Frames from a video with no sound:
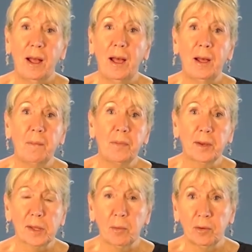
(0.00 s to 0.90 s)

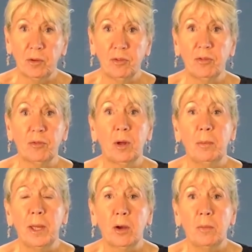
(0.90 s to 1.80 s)
That's what a judge
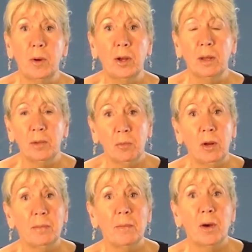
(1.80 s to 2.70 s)
will pick up on, and we
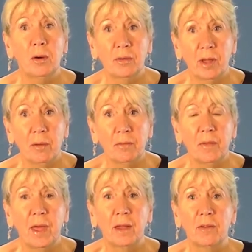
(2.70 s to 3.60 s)
will be marked down
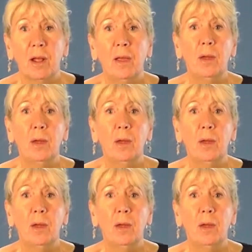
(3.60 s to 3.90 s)
for that.